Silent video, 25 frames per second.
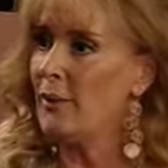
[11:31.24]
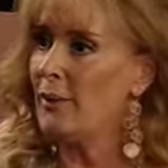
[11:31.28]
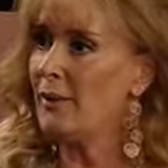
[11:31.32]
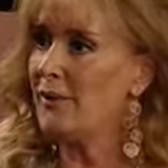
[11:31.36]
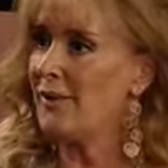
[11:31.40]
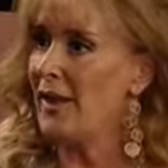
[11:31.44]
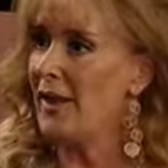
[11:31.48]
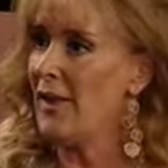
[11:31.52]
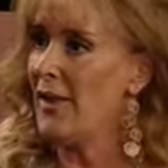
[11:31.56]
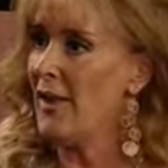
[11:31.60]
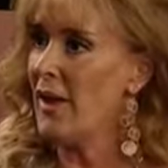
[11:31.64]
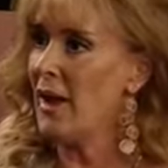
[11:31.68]

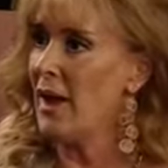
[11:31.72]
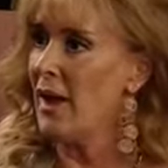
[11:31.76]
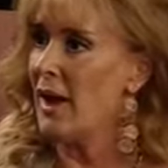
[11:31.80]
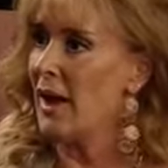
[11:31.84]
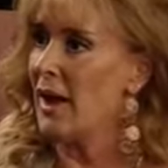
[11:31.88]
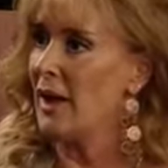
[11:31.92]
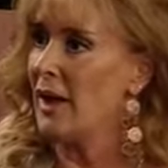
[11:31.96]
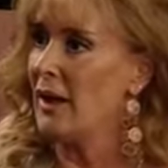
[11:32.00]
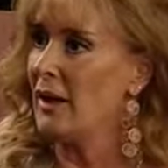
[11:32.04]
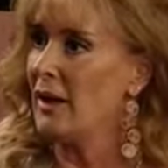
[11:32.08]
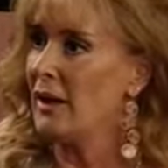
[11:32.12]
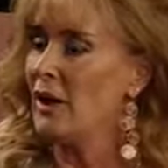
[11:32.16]
resent that.
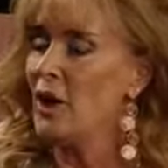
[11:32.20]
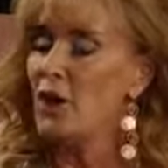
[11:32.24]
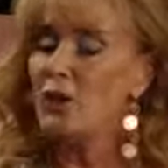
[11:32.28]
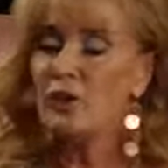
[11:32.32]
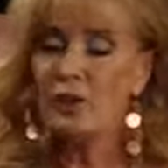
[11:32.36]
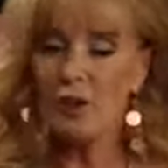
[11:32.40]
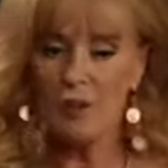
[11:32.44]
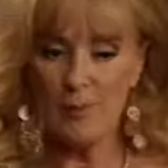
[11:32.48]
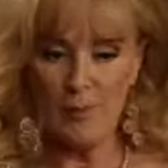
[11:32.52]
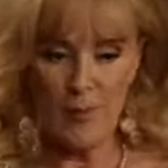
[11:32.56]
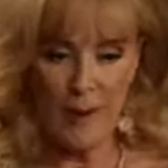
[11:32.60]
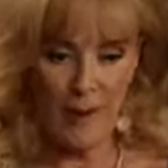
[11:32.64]

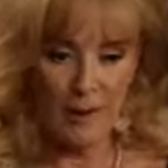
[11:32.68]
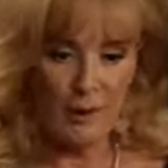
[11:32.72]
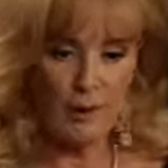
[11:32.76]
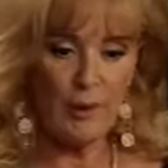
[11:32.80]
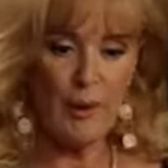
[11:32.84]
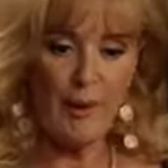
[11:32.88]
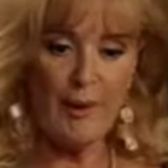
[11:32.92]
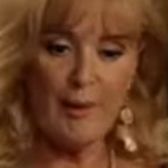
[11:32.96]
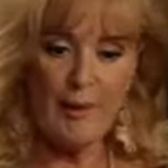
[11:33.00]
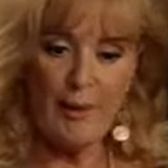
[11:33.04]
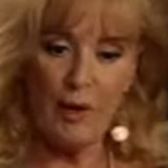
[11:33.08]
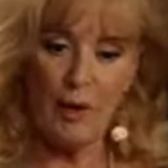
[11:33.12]
She's my
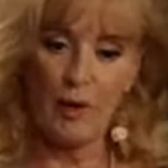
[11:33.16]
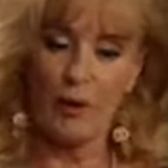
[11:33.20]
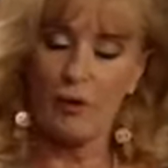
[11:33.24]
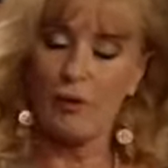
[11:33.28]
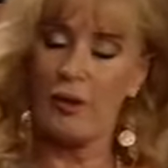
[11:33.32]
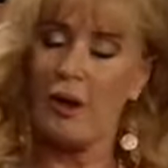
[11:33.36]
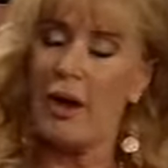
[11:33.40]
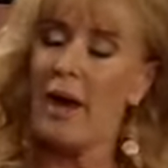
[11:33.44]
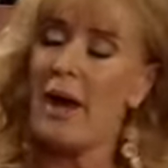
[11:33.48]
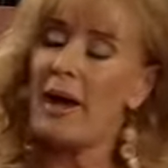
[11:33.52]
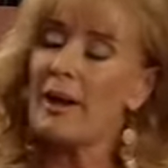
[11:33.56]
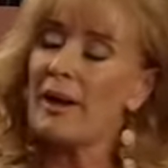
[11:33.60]

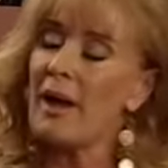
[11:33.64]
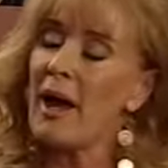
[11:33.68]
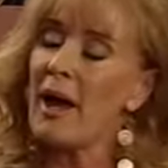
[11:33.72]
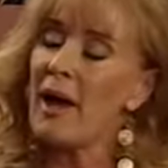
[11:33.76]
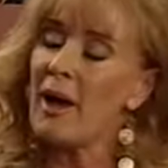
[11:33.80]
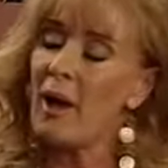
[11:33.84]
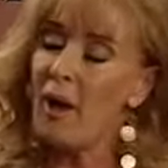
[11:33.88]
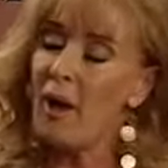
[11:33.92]
granddaughter, and I